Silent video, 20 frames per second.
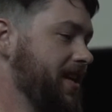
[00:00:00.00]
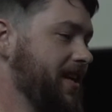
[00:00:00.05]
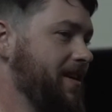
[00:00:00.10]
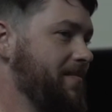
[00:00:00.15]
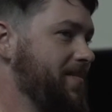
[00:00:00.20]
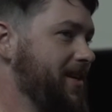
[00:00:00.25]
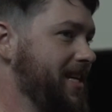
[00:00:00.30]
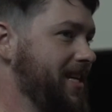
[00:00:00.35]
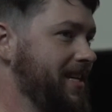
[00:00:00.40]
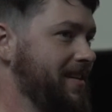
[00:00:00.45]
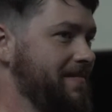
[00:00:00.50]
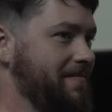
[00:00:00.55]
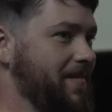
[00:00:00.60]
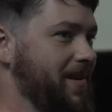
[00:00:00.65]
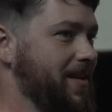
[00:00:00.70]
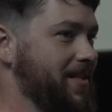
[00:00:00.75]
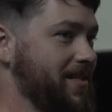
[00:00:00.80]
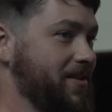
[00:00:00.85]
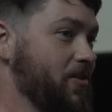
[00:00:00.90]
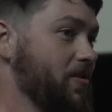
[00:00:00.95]
It can be
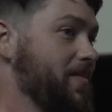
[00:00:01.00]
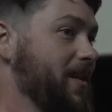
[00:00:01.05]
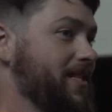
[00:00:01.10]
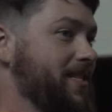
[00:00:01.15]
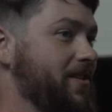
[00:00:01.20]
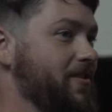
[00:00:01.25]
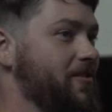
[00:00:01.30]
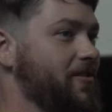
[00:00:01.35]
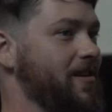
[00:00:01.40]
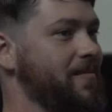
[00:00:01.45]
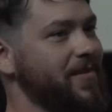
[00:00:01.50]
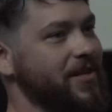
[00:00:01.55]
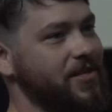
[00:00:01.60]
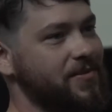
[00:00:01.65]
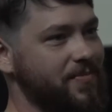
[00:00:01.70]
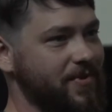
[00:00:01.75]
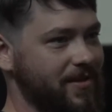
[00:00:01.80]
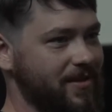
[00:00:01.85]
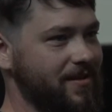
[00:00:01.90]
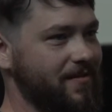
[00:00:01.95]
a zero by zero
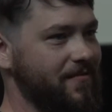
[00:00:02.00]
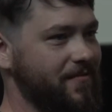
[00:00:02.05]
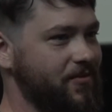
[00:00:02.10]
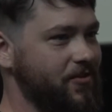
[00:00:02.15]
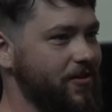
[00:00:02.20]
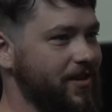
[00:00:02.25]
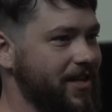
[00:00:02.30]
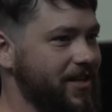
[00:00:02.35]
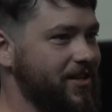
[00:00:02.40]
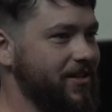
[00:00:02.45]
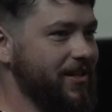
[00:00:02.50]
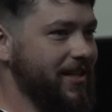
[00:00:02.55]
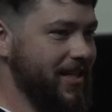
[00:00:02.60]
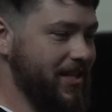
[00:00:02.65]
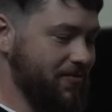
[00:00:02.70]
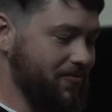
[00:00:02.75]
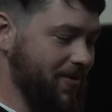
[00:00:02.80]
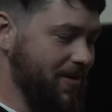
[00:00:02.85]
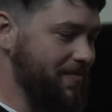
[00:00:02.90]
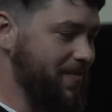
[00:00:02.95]
image, but traditionally
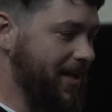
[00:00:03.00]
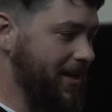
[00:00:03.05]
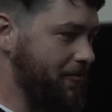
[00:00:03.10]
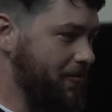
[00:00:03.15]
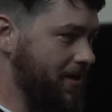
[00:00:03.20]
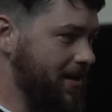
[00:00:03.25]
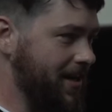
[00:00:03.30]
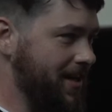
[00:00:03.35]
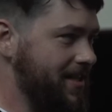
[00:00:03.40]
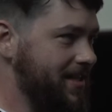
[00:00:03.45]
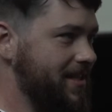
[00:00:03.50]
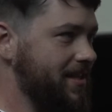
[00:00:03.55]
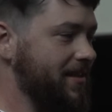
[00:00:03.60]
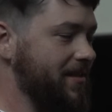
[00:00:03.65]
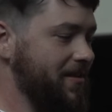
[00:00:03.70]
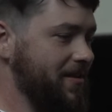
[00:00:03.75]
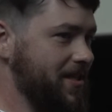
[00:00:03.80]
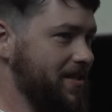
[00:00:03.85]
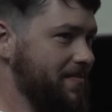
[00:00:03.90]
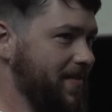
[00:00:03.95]
it's one by one. It's the
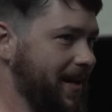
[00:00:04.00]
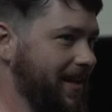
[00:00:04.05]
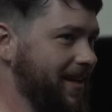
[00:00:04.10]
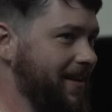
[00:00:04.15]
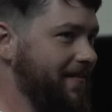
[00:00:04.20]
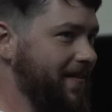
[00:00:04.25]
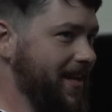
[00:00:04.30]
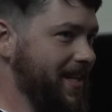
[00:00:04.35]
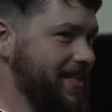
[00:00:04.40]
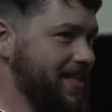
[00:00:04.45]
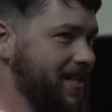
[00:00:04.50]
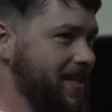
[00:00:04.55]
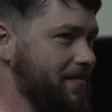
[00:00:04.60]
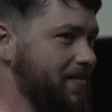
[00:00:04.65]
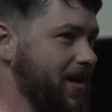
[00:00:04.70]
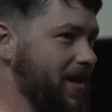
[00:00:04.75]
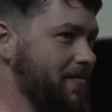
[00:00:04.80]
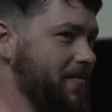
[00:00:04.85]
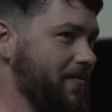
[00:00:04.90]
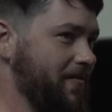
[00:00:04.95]
little smiley face at the
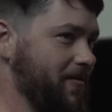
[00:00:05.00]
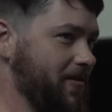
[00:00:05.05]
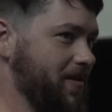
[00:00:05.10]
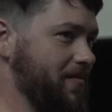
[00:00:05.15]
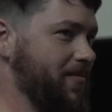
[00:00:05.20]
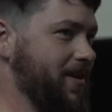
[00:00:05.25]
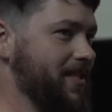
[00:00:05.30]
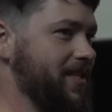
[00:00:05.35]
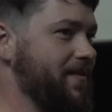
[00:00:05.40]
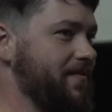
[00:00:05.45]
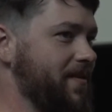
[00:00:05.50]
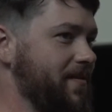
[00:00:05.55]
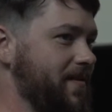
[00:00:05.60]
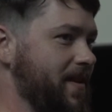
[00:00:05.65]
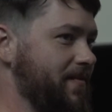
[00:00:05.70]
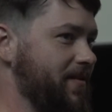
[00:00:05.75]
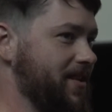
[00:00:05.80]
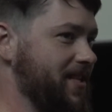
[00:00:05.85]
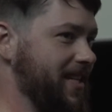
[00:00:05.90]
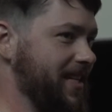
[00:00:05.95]
bottom of WordPress. If
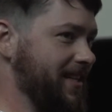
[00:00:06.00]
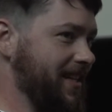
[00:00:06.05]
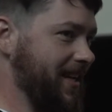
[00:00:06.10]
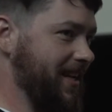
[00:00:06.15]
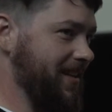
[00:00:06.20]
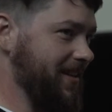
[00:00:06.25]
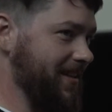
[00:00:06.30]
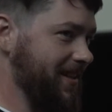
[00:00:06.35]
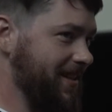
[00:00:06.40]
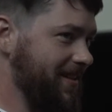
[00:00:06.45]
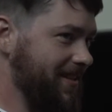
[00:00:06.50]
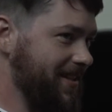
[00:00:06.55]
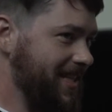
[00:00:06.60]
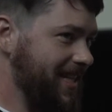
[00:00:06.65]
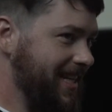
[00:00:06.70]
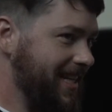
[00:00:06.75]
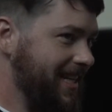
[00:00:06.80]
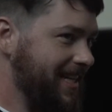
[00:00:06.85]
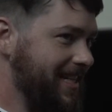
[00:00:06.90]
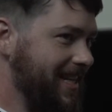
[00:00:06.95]
you've ever seen like a little
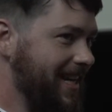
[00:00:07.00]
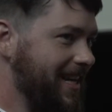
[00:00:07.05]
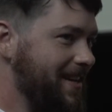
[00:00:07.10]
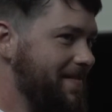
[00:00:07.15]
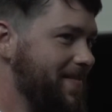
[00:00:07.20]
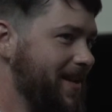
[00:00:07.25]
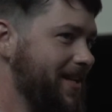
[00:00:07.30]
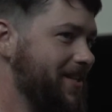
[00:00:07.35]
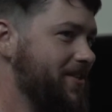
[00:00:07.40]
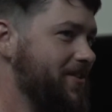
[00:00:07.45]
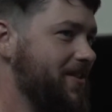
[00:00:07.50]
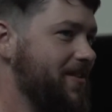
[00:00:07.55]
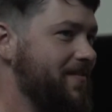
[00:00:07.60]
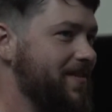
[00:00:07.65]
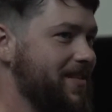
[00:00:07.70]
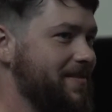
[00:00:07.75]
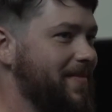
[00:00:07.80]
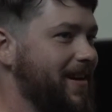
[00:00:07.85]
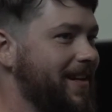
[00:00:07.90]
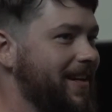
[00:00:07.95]
teeny tiny picture
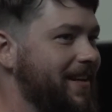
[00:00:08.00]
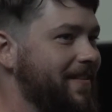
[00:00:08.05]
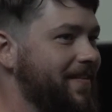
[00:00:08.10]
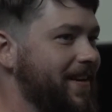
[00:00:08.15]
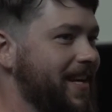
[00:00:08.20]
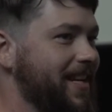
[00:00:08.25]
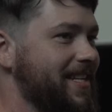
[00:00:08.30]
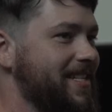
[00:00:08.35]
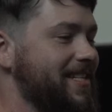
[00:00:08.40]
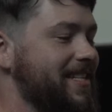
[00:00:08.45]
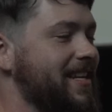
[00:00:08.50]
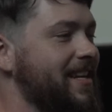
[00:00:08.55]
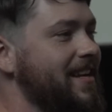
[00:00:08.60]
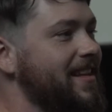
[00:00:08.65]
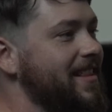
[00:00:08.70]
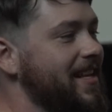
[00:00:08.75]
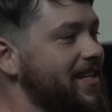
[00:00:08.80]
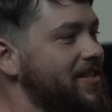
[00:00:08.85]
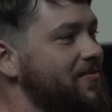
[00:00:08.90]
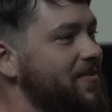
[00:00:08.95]
of a smiley face,
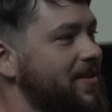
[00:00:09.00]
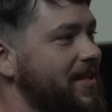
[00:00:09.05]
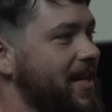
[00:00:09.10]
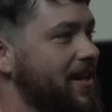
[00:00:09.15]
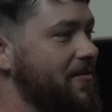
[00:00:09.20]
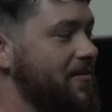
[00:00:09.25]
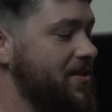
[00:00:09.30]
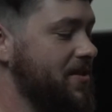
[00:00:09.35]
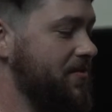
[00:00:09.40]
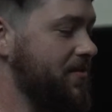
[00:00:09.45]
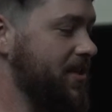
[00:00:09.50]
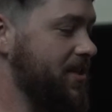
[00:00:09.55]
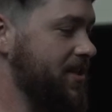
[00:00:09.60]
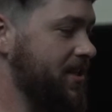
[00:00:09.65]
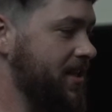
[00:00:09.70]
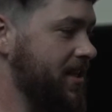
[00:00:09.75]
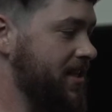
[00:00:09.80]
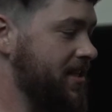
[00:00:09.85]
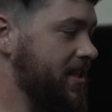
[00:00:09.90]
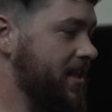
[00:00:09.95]
that's what that was
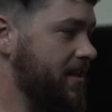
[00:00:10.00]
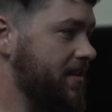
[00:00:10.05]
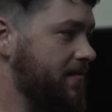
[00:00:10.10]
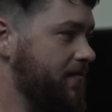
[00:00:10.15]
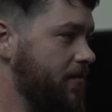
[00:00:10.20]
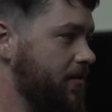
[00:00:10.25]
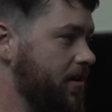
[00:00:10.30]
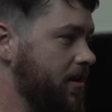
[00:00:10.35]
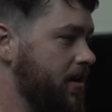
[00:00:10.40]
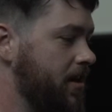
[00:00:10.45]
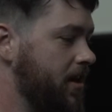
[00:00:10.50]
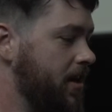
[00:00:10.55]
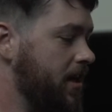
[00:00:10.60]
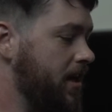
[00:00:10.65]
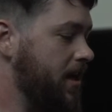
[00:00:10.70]
originally intended for.